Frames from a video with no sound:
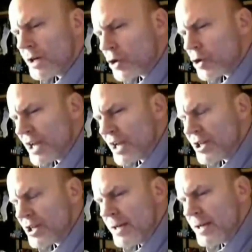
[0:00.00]
search
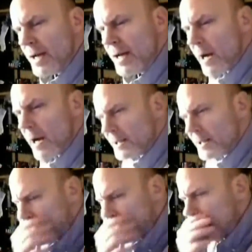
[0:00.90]
engine, uh,
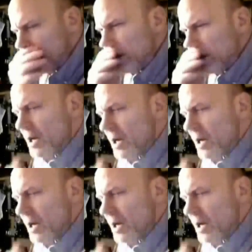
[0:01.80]
type in